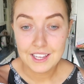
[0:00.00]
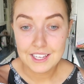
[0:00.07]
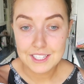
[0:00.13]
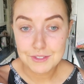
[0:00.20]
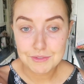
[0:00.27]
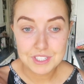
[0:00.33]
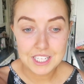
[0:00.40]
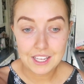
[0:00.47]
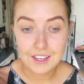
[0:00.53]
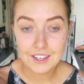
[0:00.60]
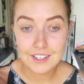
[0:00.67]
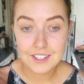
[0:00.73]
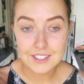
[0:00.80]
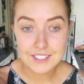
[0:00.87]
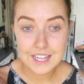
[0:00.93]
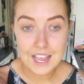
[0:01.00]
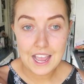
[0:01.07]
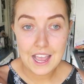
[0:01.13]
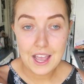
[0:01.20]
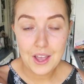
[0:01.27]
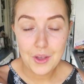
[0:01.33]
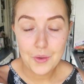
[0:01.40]
It's ridiculous.
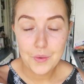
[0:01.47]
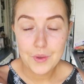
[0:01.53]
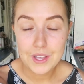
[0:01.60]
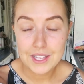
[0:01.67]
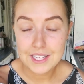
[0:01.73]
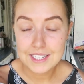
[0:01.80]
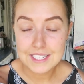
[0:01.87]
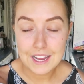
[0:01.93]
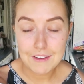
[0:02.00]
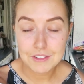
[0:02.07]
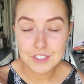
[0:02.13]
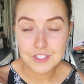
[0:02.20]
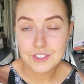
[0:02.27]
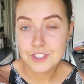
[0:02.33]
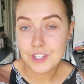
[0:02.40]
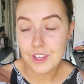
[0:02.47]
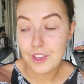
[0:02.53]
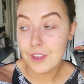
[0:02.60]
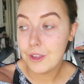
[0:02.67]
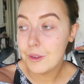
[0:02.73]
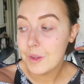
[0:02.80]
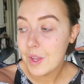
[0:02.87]
How is Harrison
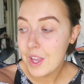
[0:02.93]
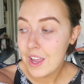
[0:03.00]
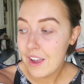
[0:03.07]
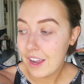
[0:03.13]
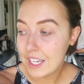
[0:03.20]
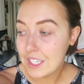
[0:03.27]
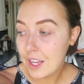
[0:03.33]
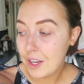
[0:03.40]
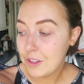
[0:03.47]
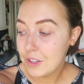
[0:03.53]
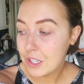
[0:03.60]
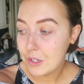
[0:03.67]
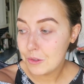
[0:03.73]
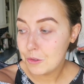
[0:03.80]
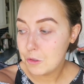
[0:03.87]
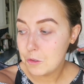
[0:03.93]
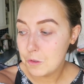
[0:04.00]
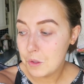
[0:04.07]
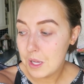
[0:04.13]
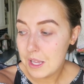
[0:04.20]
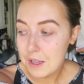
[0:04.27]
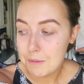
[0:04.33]
2? I know
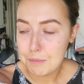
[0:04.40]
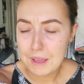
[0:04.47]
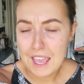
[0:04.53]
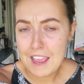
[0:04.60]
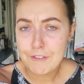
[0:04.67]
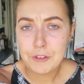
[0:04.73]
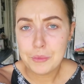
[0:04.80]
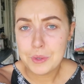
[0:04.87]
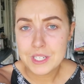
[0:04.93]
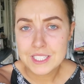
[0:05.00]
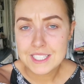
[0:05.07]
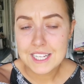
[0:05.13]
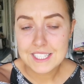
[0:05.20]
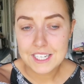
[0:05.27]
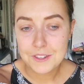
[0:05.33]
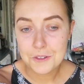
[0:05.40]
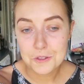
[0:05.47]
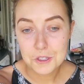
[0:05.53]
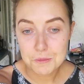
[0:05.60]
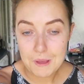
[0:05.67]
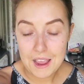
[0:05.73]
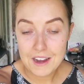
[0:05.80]
that everyone says it,
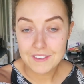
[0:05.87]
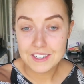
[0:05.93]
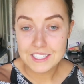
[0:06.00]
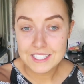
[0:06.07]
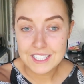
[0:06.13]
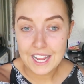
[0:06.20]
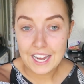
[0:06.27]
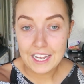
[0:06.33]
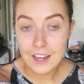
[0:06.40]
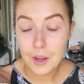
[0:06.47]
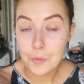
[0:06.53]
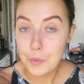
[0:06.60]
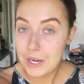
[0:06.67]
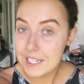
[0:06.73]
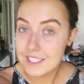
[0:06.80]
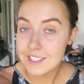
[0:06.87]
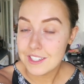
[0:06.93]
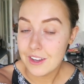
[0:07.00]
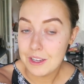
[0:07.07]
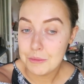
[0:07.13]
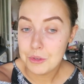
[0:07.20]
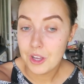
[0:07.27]
not just parents, say like, where does
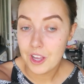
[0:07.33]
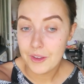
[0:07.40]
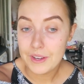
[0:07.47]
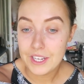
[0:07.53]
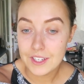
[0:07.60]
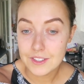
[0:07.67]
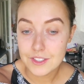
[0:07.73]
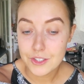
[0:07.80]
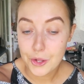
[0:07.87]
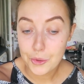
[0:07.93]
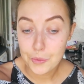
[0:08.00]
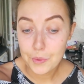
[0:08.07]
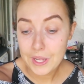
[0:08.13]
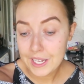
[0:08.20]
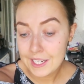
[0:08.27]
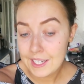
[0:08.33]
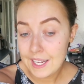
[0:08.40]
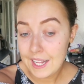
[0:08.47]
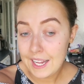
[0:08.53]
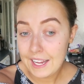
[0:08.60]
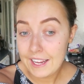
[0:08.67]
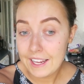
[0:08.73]
time go? It goes so
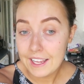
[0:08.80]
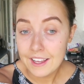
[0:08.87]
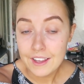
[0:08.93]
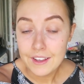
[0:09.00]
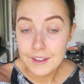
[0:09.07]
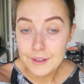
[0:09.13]
quickly.